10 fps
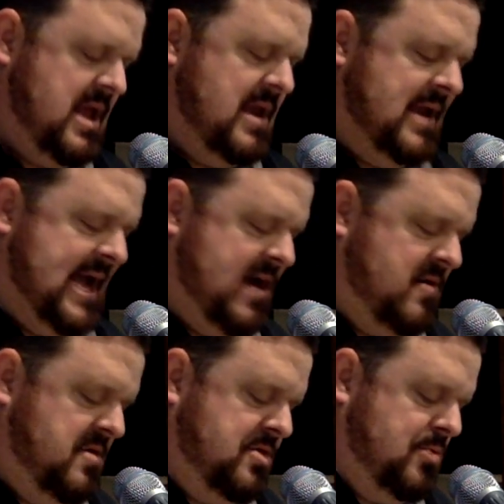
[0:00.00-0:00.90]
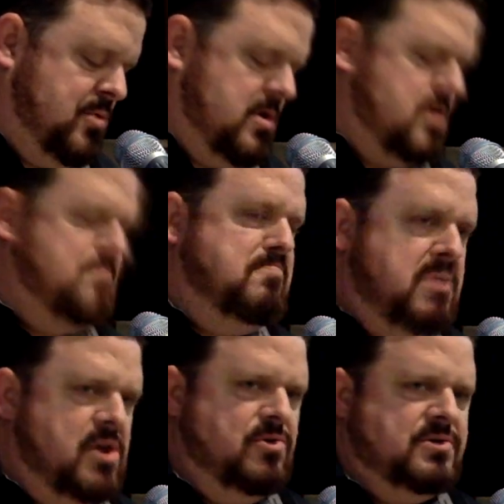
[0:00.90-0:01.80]
Now, the word
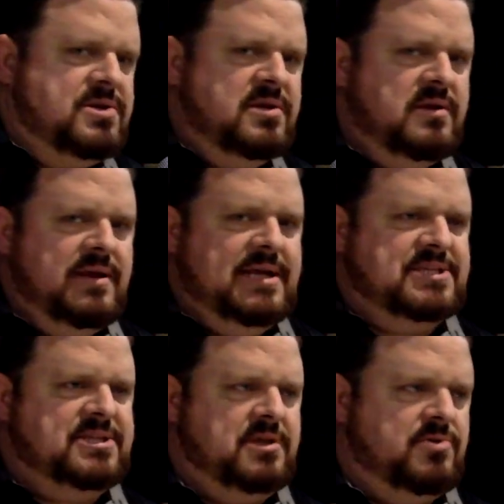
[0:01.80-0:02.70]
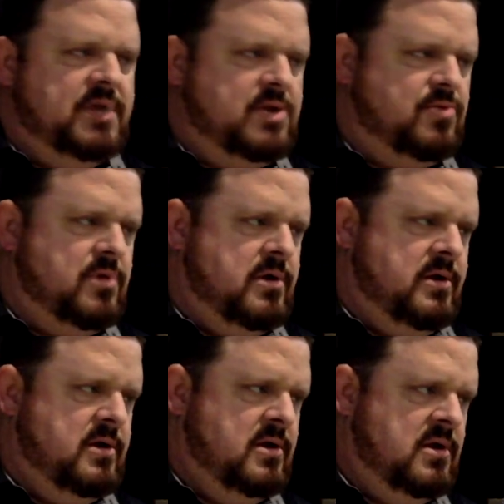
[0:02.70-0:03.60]
mute is the Greek word